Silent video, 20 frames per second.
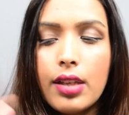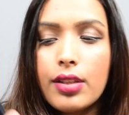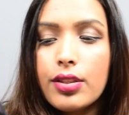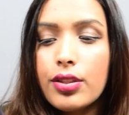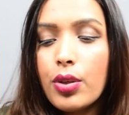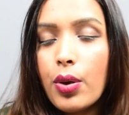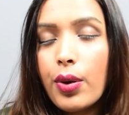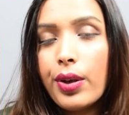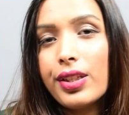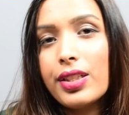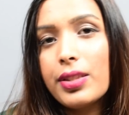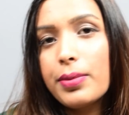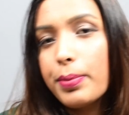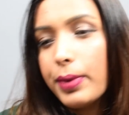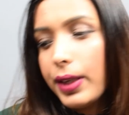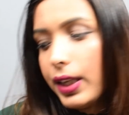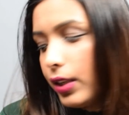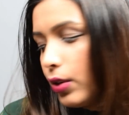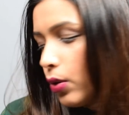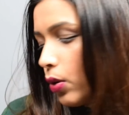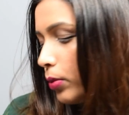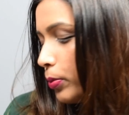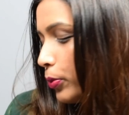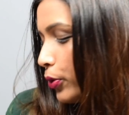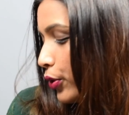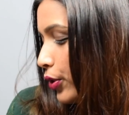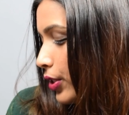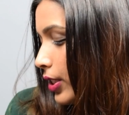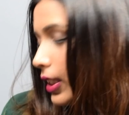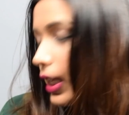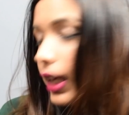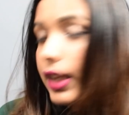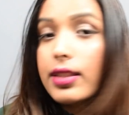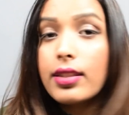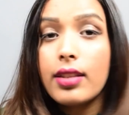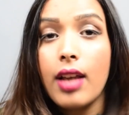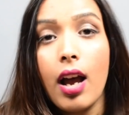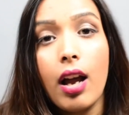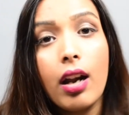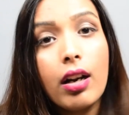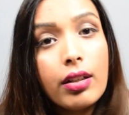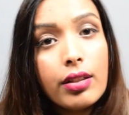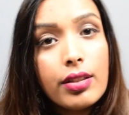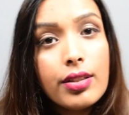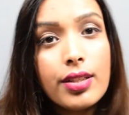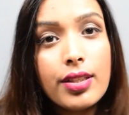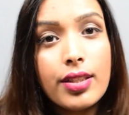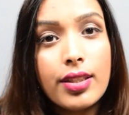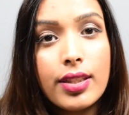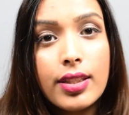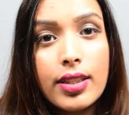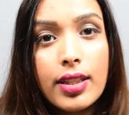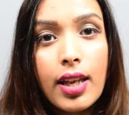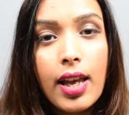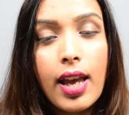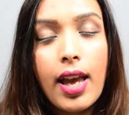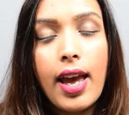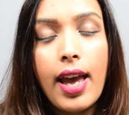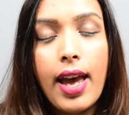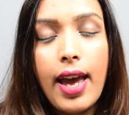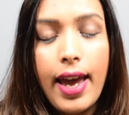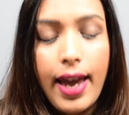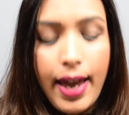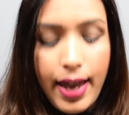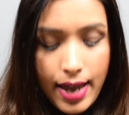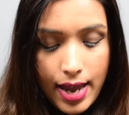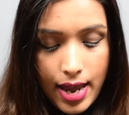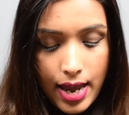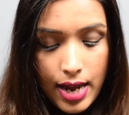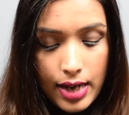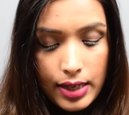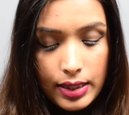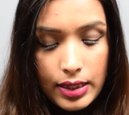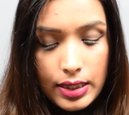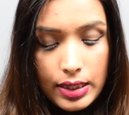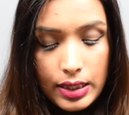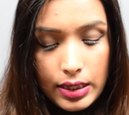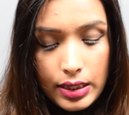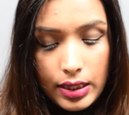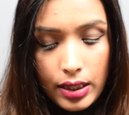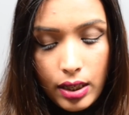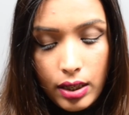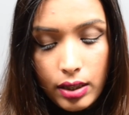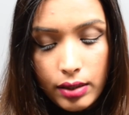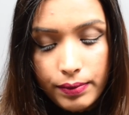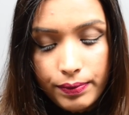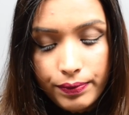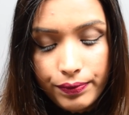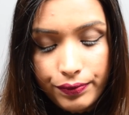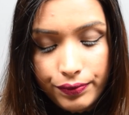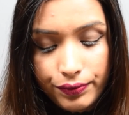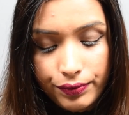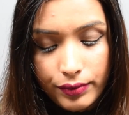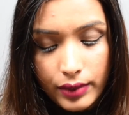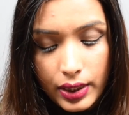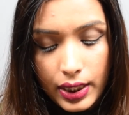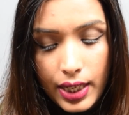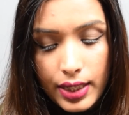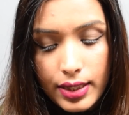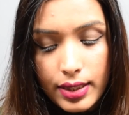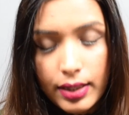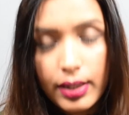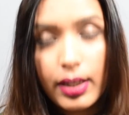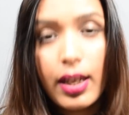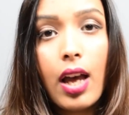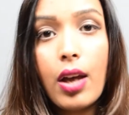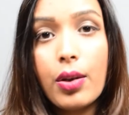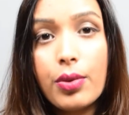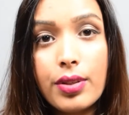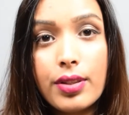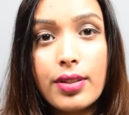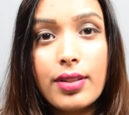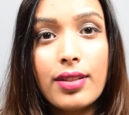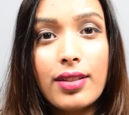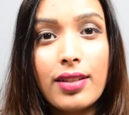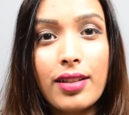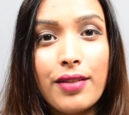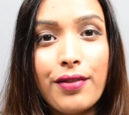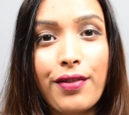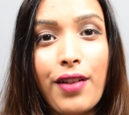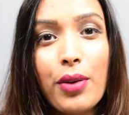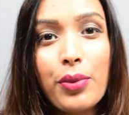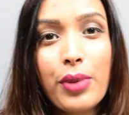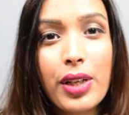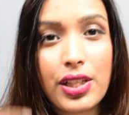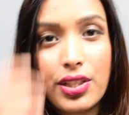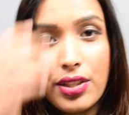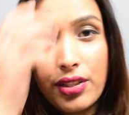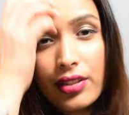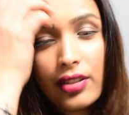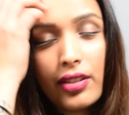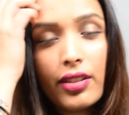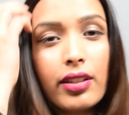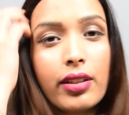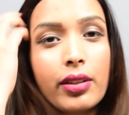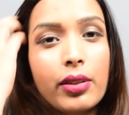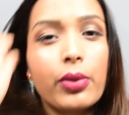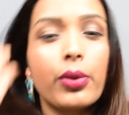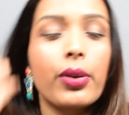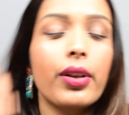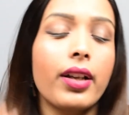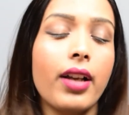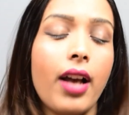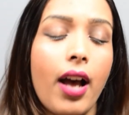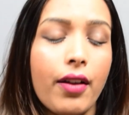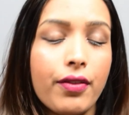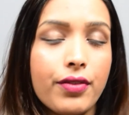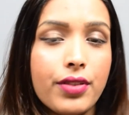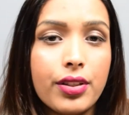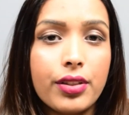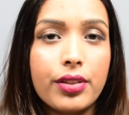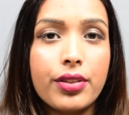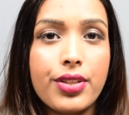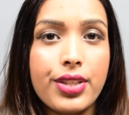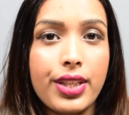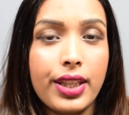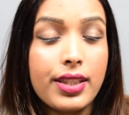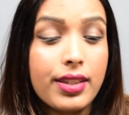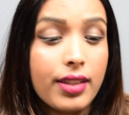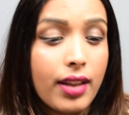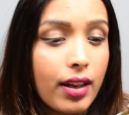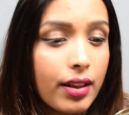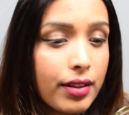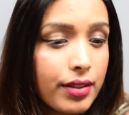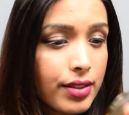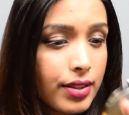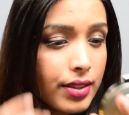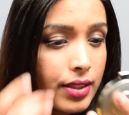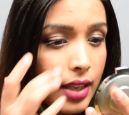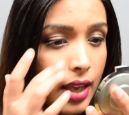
So it's been almost 6 hours, and let's see how does the foundation look after 6 hours.